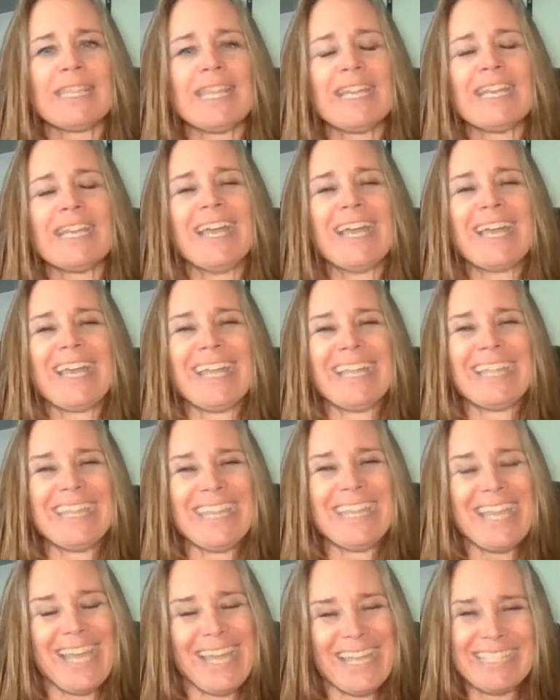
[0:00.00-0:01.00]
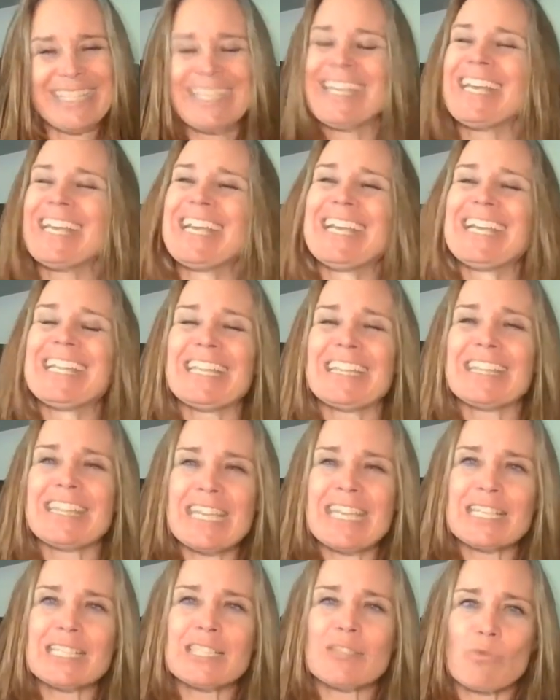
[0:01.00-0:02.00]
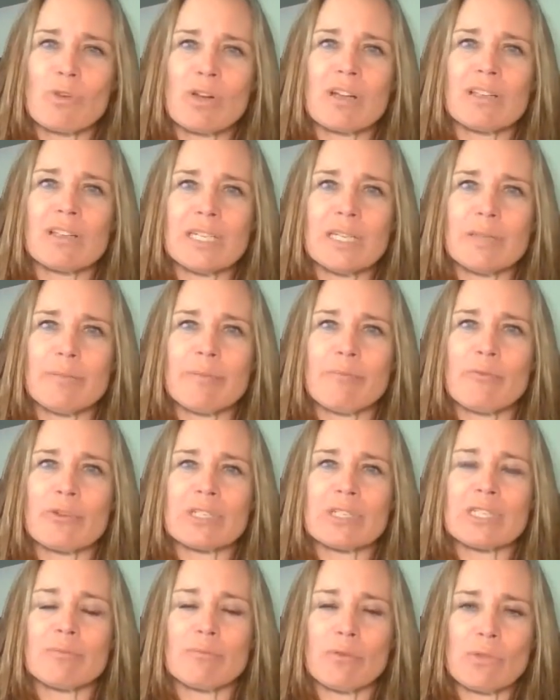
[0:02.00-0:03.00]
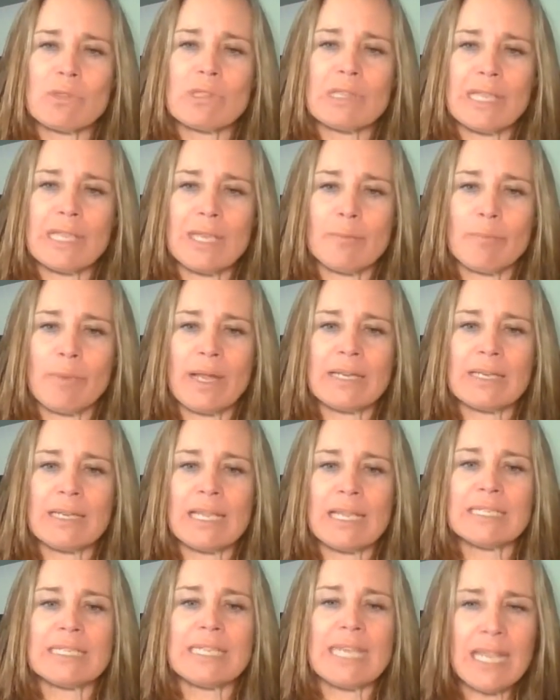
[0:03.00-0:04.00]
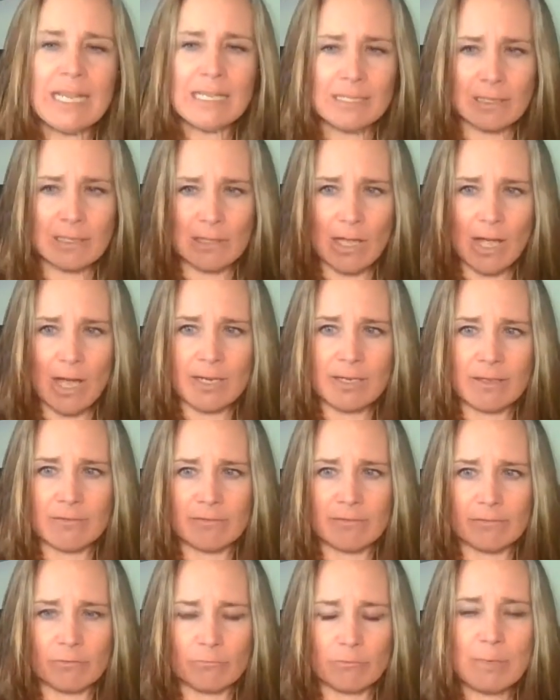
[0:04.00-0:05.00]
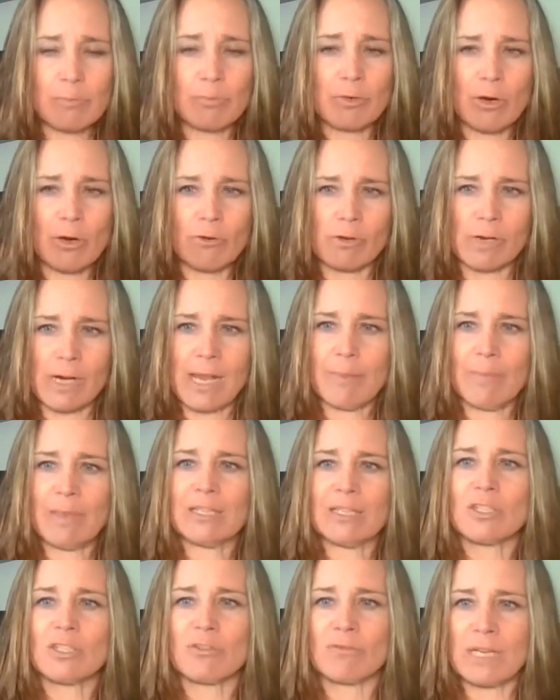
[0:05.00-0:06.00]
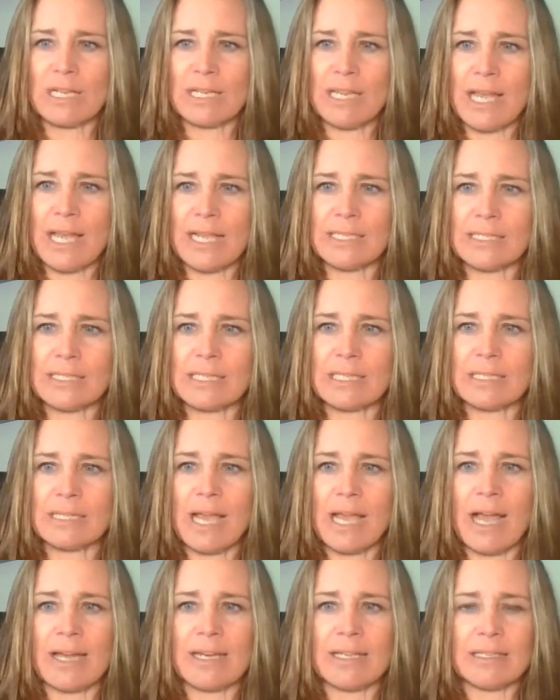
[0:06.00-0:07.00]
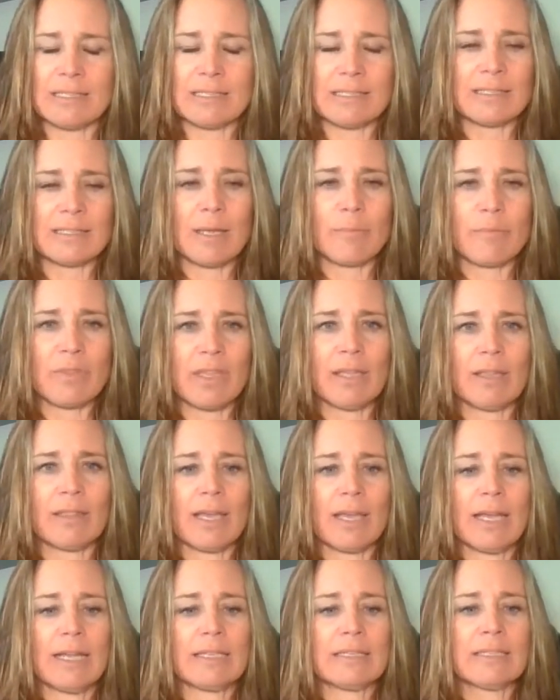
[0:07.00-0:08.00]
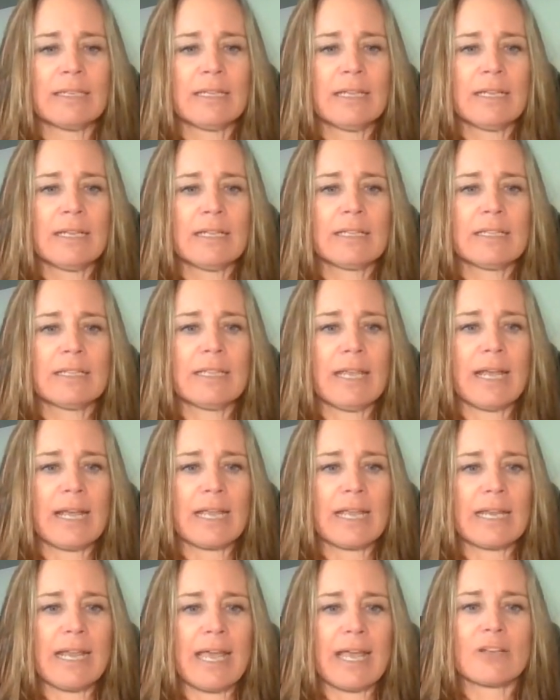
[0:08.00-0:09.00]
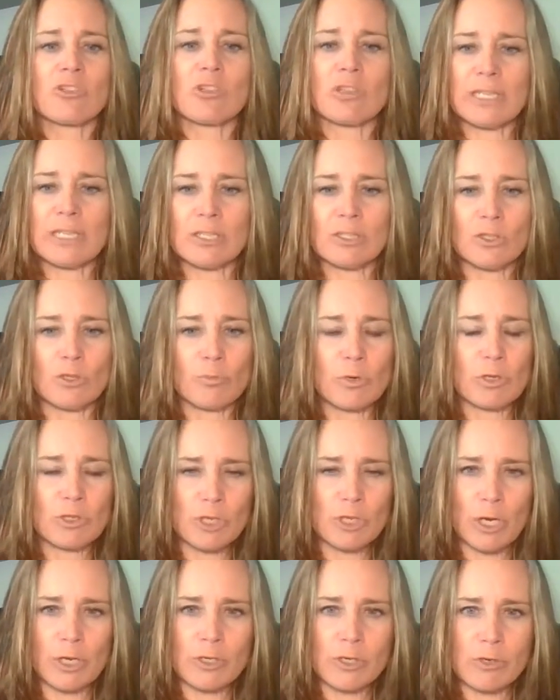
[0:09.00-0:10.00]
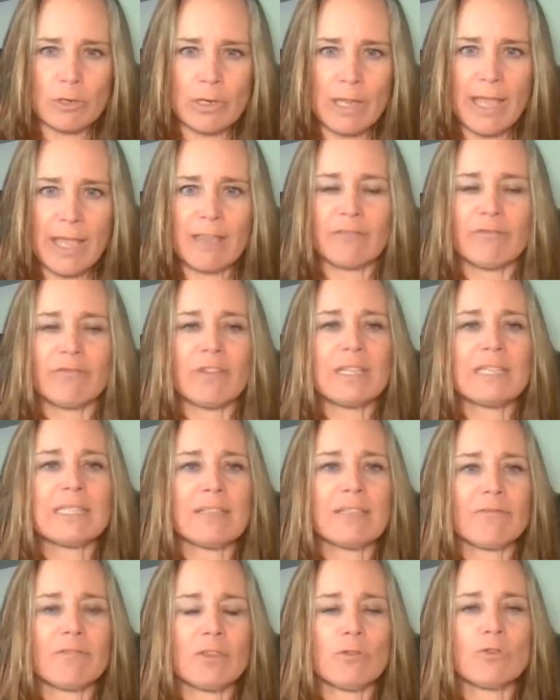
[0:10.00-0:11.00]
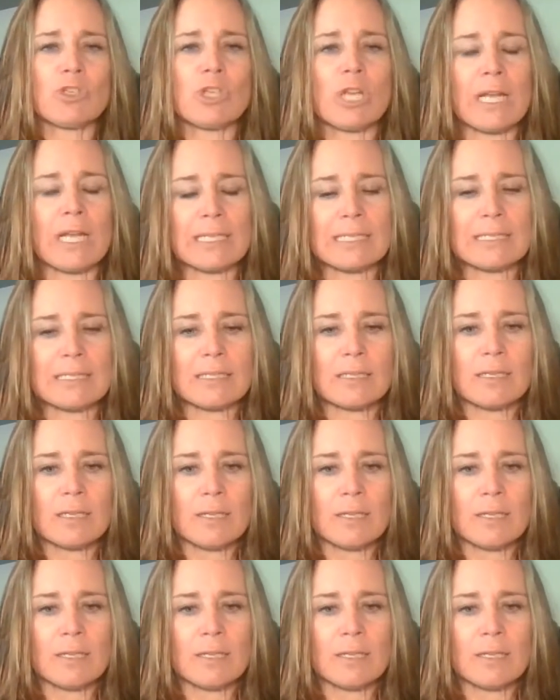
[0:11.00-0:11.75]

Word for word: then, then things work a little bit more smoothly but it takes a lot of reprogramming to realize that that is something that that can actually supercharge your life is if you just